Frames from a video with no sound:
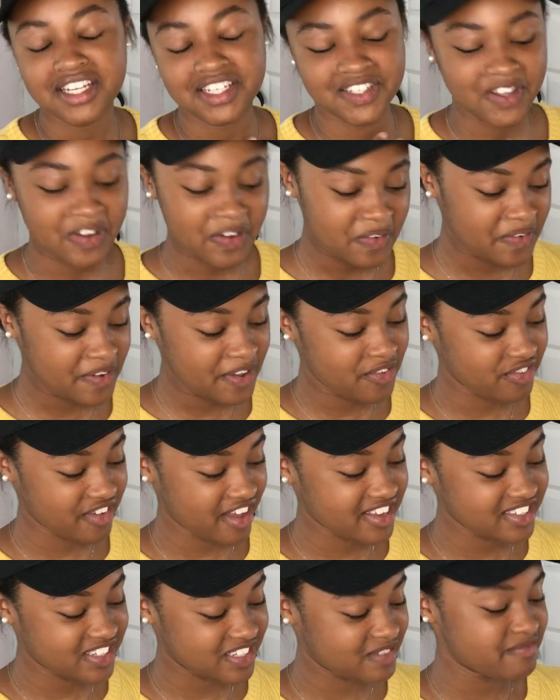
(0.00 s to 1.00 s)
So we
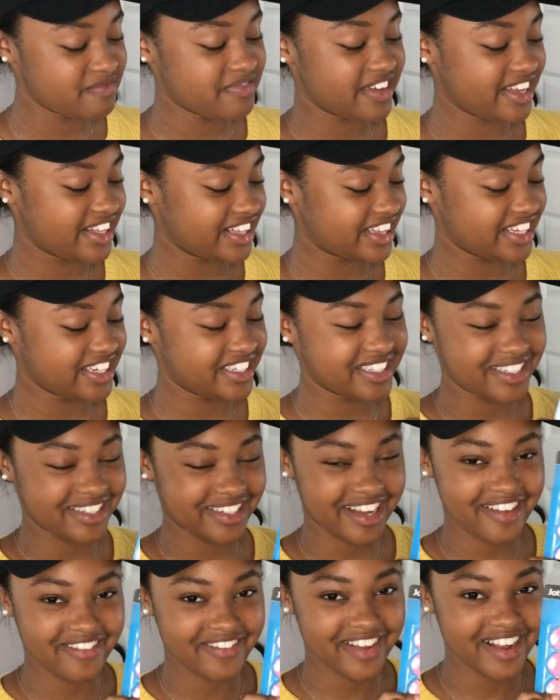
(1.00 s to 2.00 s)
found some pink little
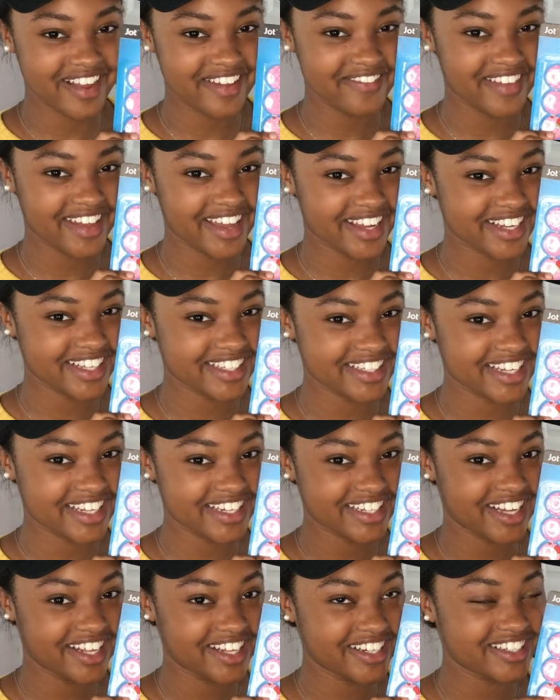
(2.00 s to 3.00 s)
strawberry magnets
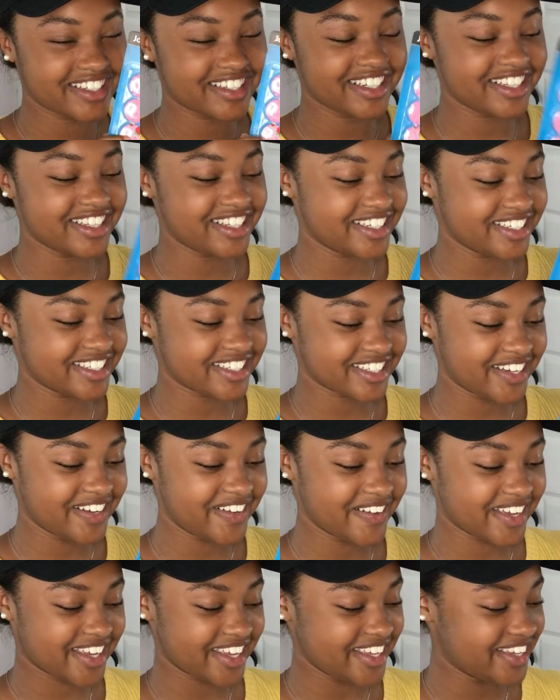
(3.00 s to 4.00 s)
at Dollar Tree. They're
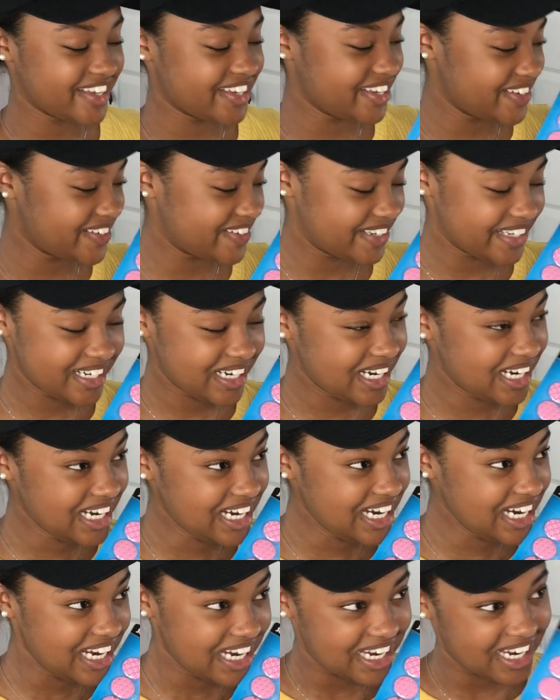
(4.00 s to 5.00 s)
so cute.
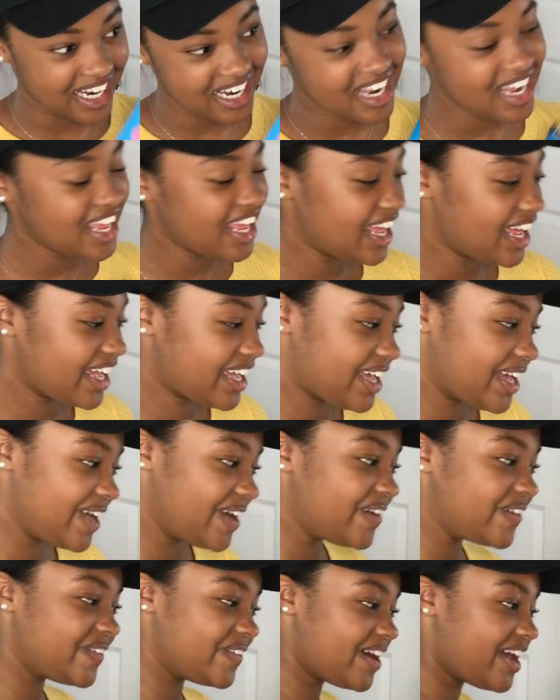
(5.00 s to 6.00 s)
Ah! I
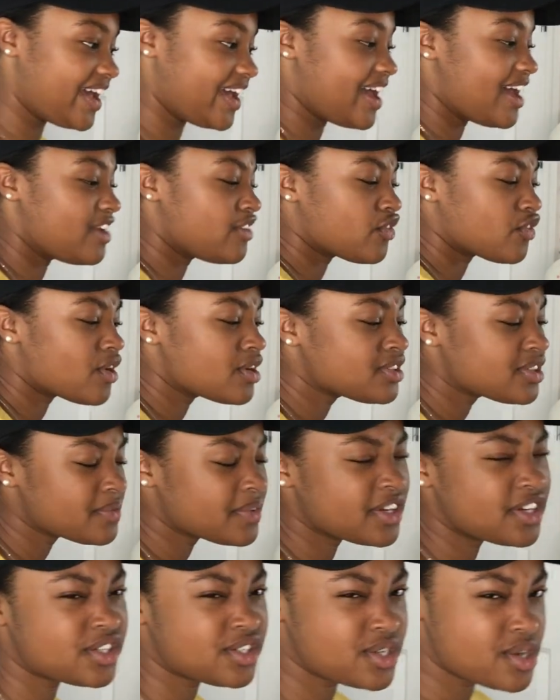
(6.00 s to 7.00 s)
can't wait. And of course I'm
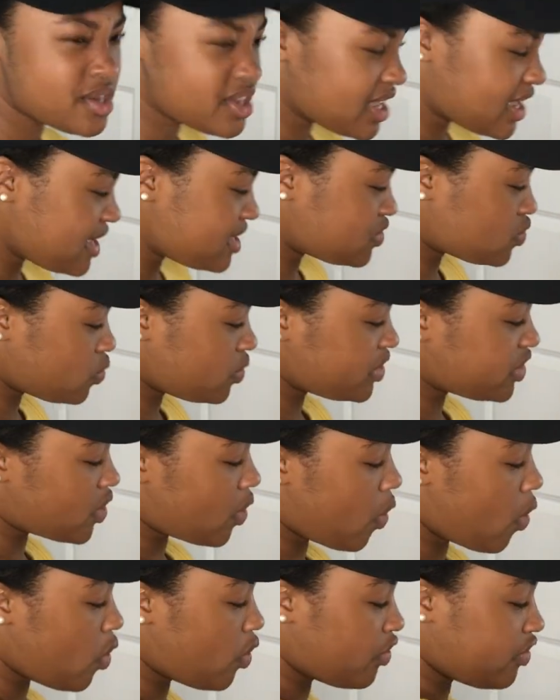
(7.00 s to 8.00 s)
going to show you guys what the
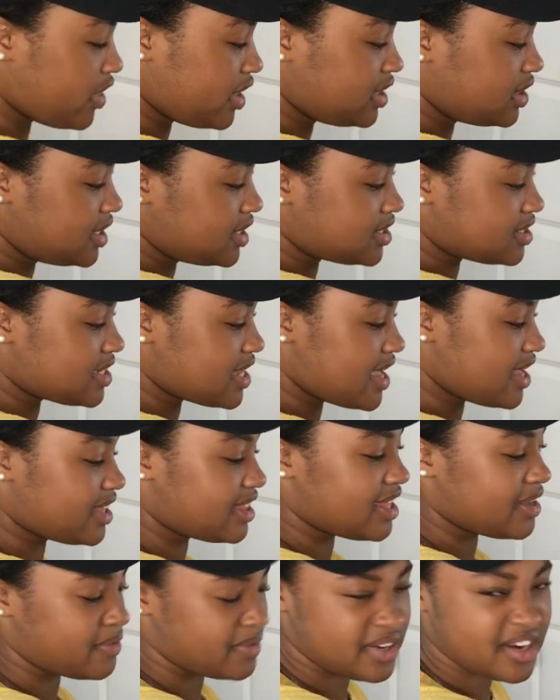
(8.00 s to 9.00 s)
whole thing looks like,
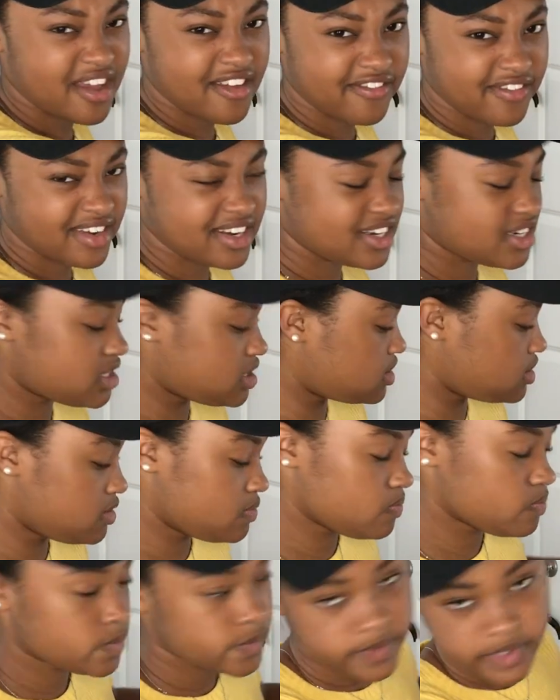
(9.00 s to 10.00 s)
like when I finish.
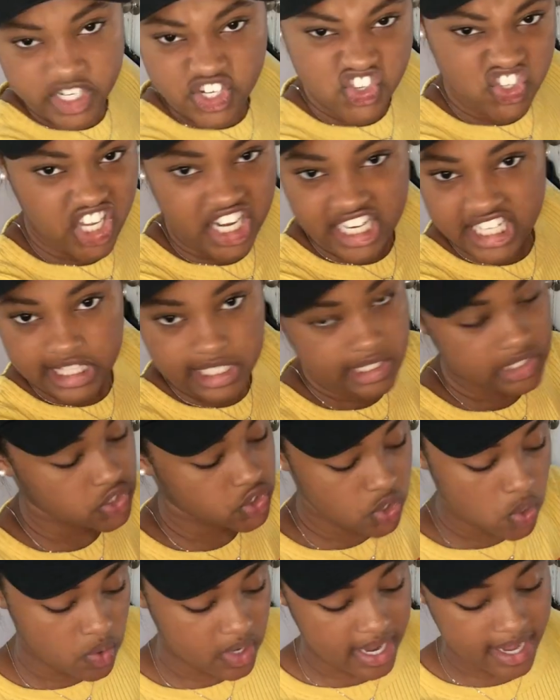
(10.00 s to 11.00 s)
It's going to look
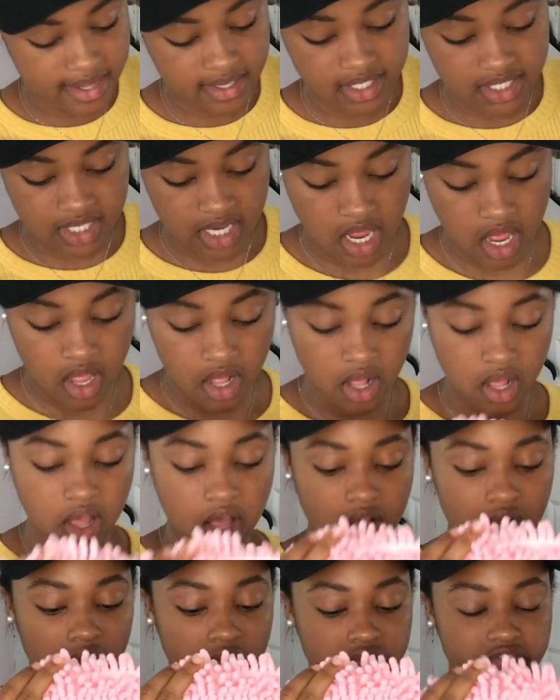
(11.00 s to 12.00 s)
so nice.
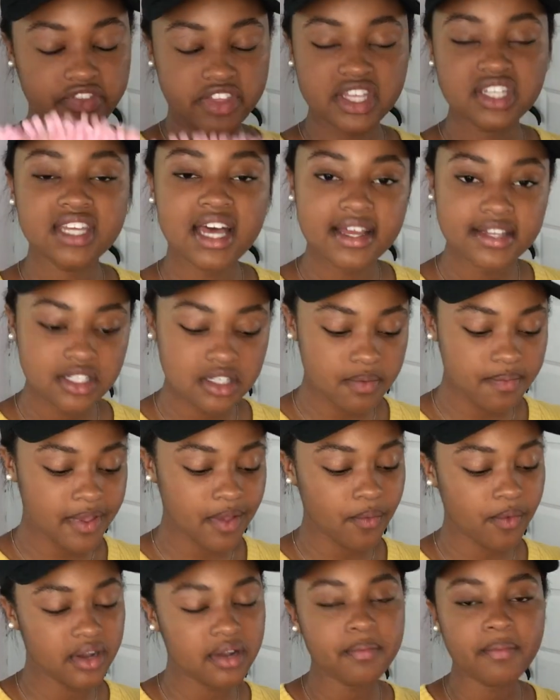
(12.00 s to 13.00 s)
This has to
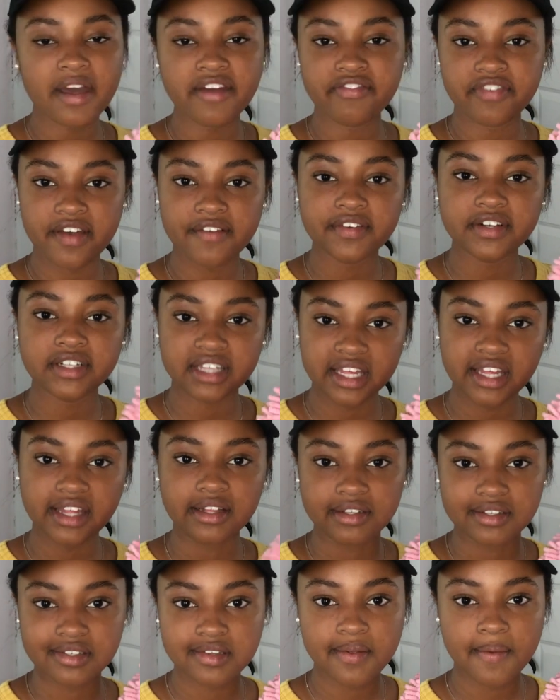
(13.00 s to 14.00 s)
be one of my favorite
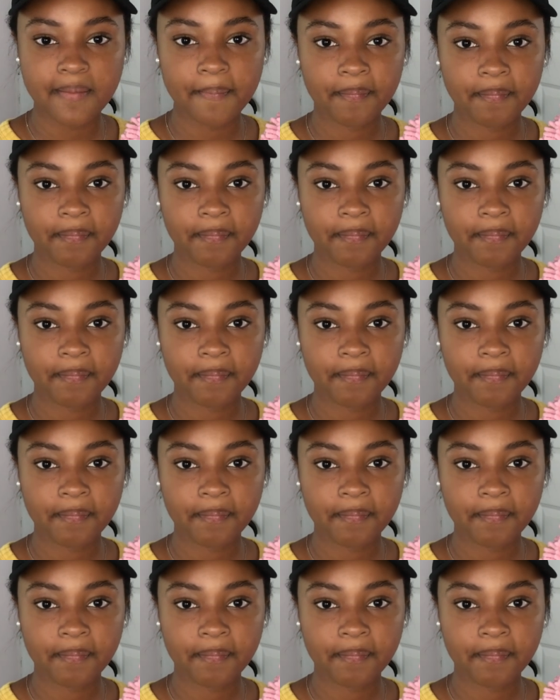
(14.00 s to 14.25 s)
things.